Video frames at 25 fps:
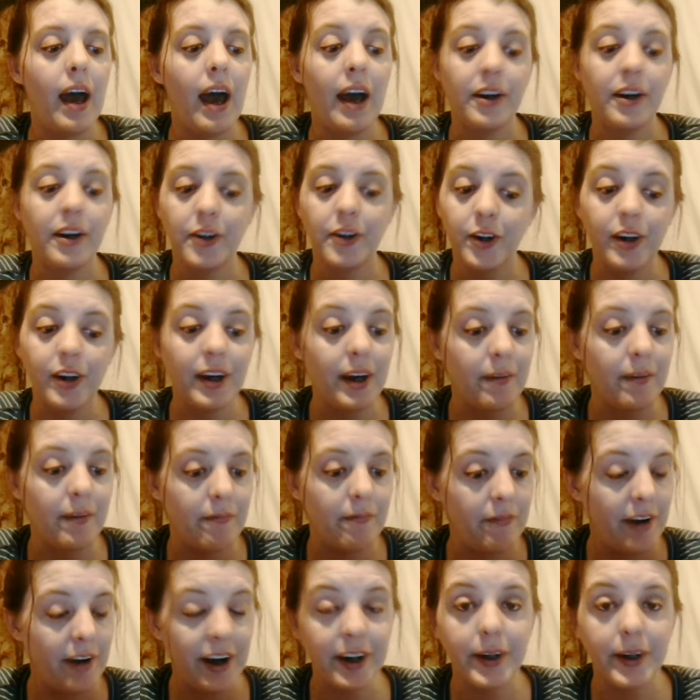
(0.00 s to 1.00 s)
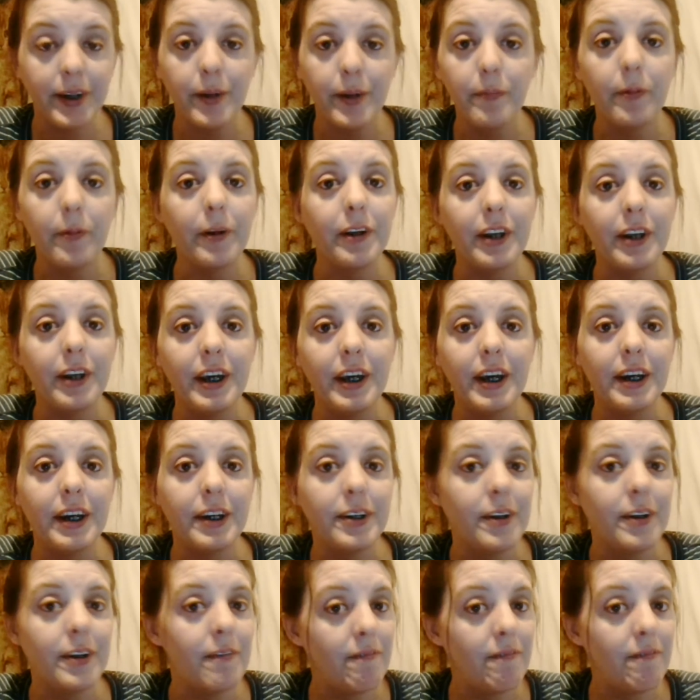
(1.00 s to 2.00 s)
actually a very completely
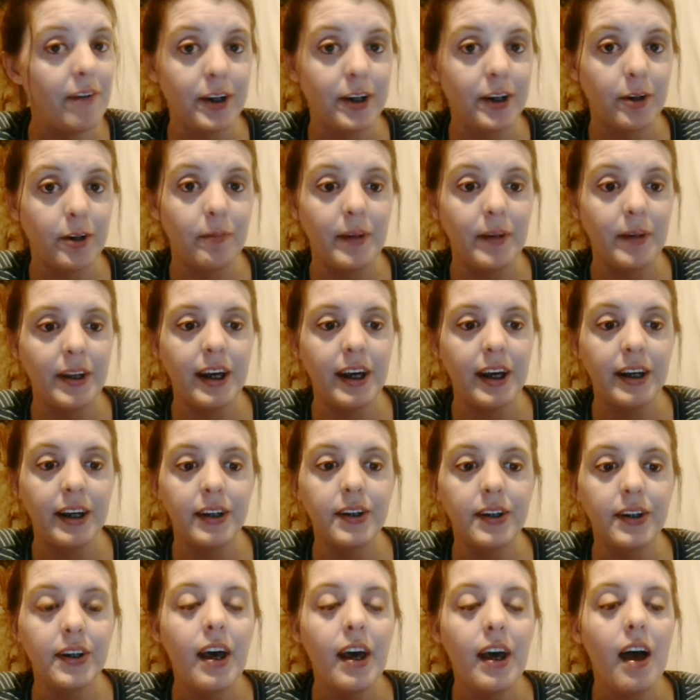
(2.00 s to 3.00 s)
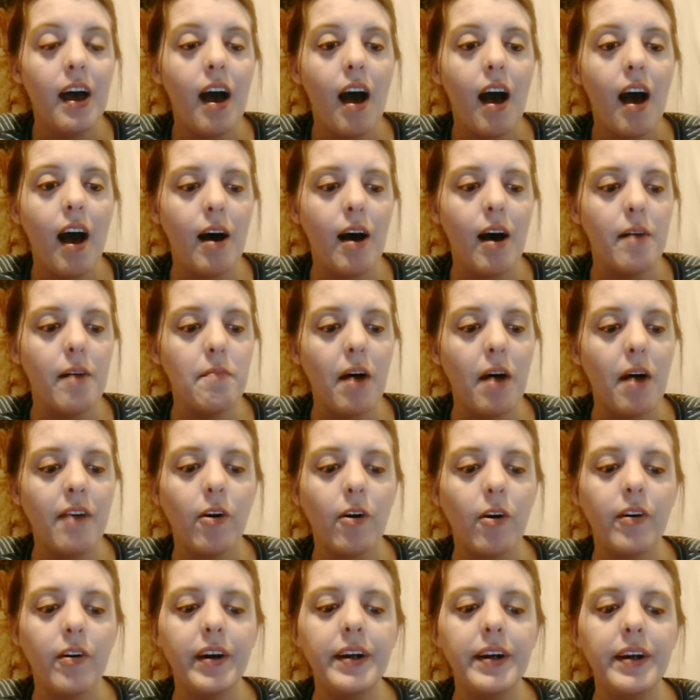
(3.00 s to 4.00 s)
innocent victim in this. Um,
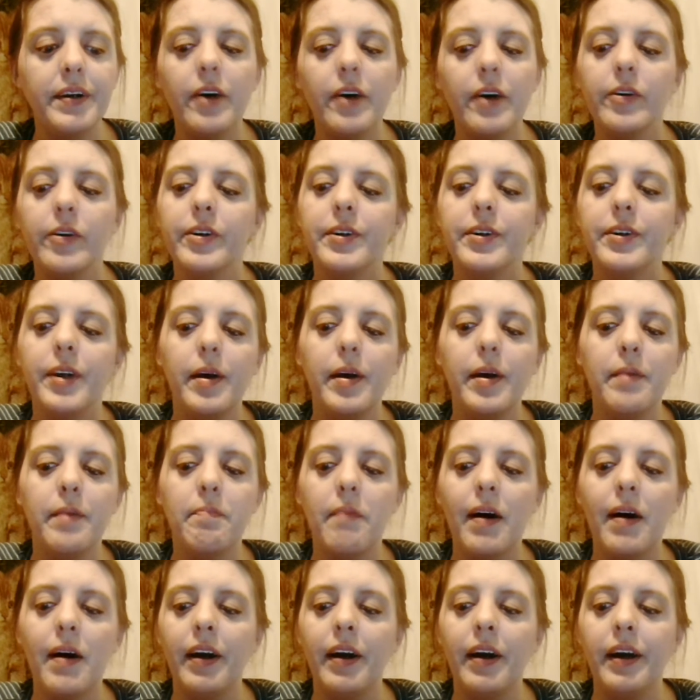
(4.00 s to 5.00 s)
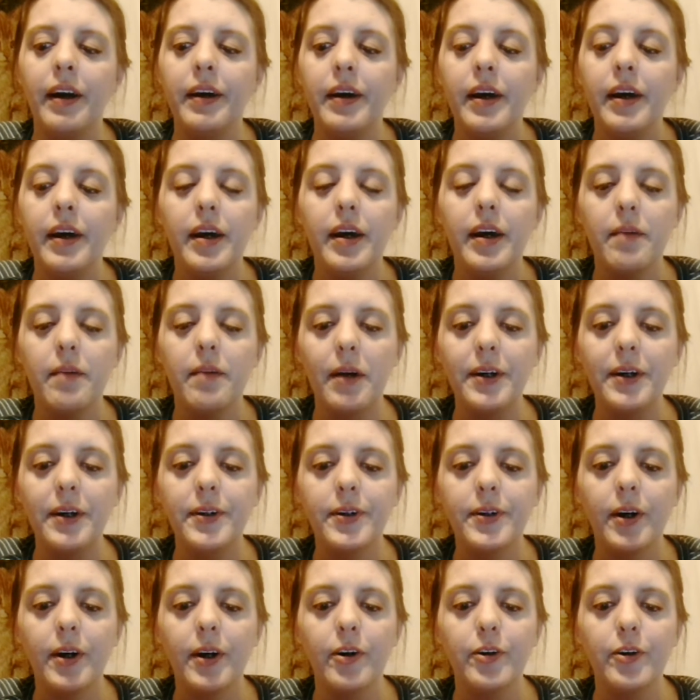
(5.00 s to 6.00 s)
I've already noticed it in my in my
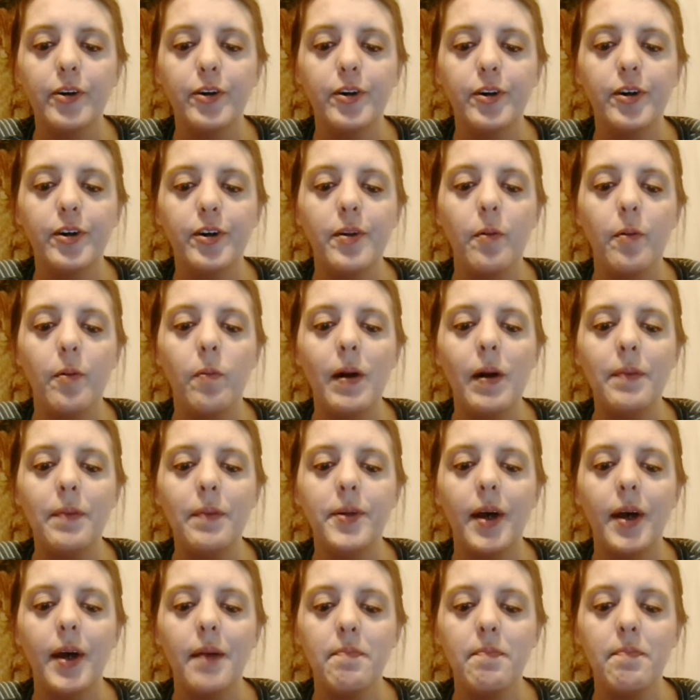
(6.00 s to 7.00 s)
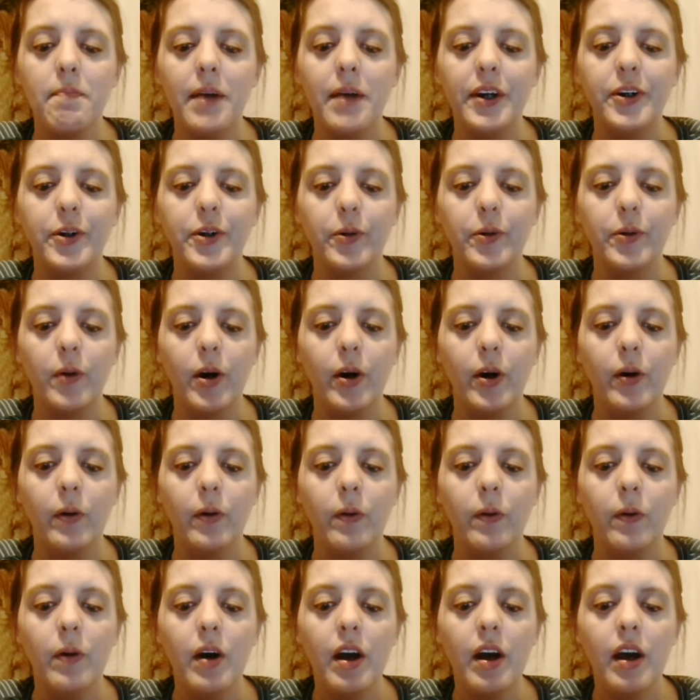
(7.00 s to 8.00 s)
search. The website
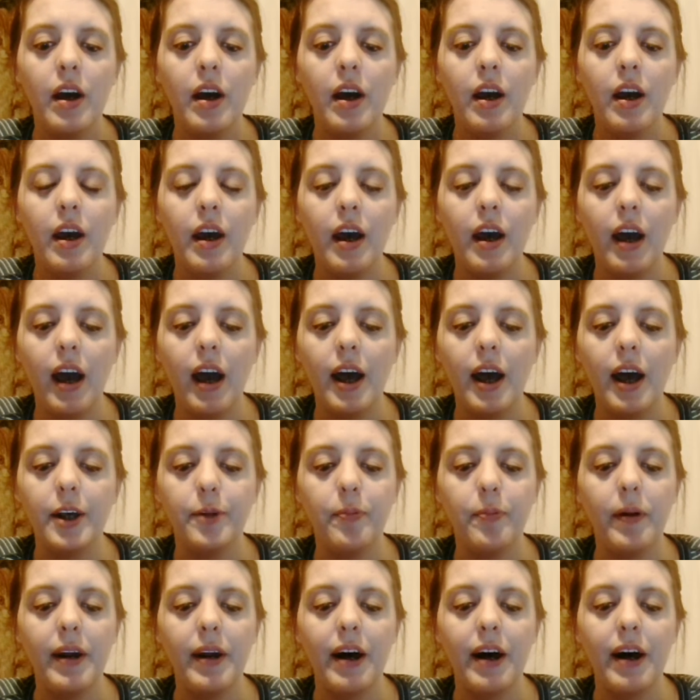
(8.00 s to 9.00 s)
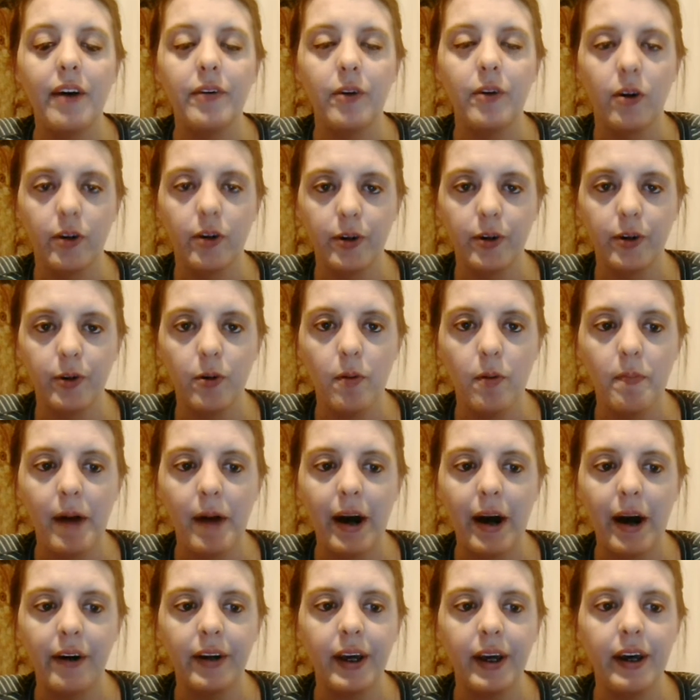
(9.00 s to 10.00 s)
Metro has put out an article
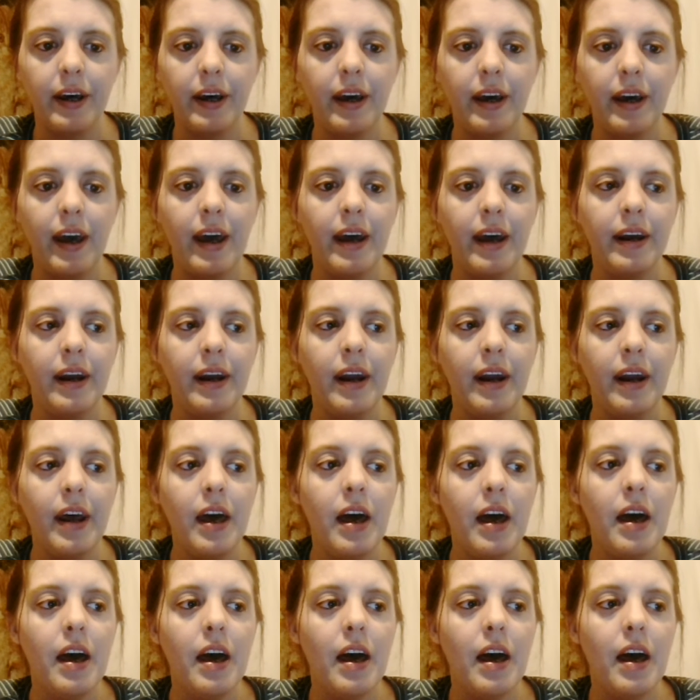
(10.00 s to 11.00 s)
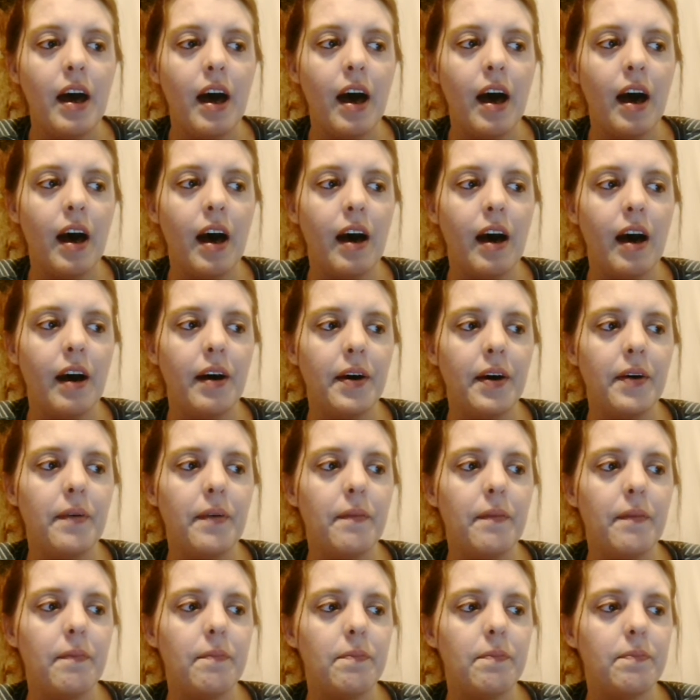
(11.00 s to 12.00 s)
about it, and uh,
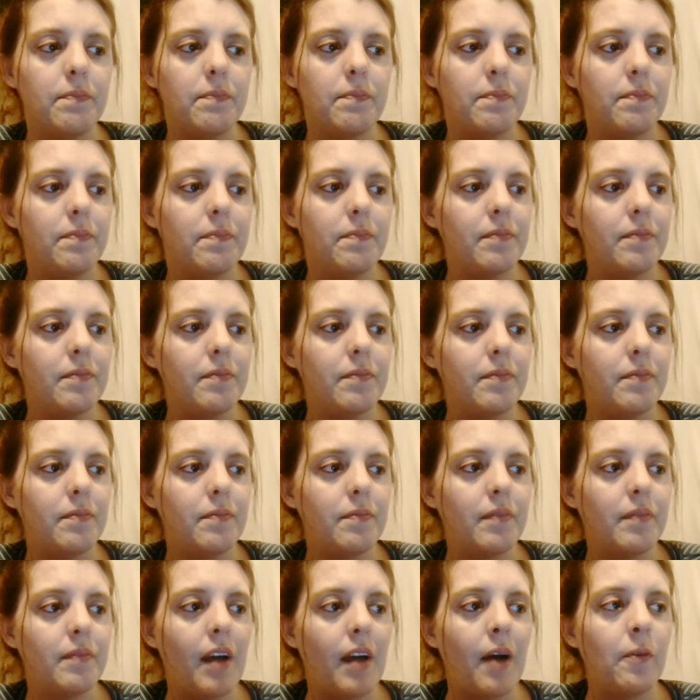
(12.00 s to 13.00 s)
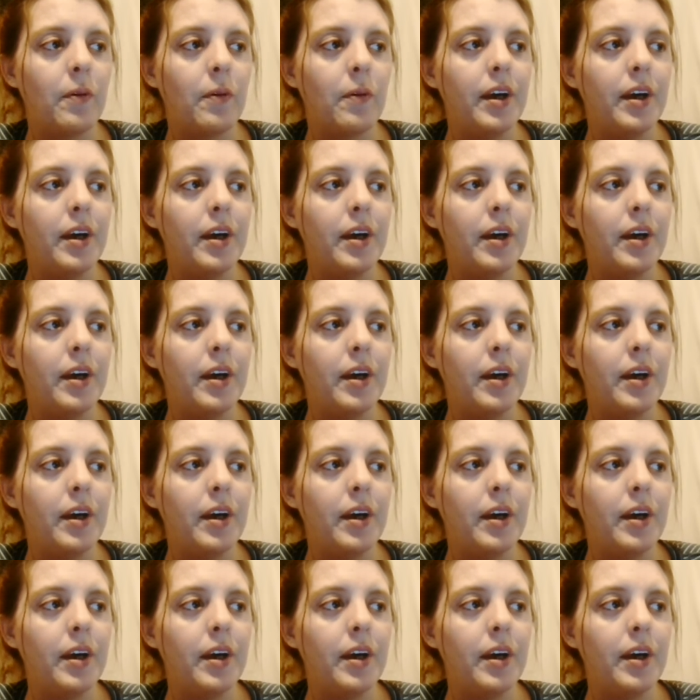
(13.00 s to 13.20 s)
I